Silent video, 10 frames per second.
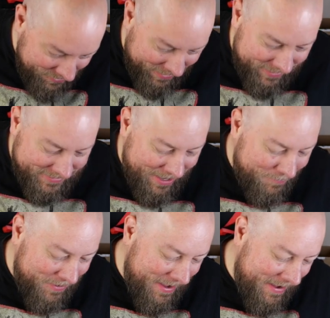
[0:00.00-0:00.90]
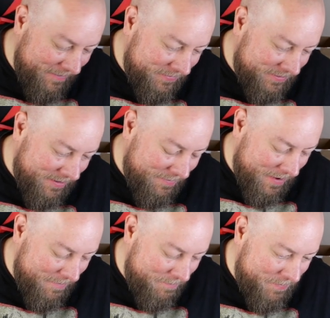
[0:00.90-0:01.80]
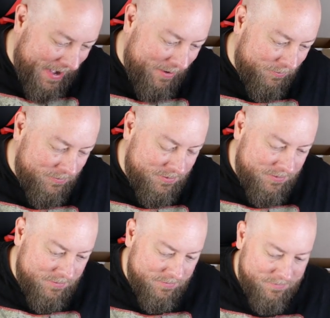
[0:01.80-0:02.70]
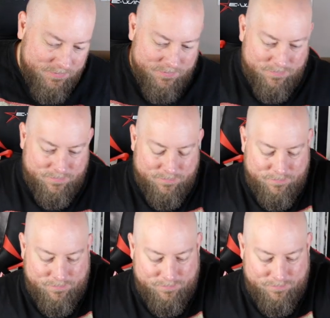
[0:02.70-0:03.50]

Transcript: Right on top we have some bounce. But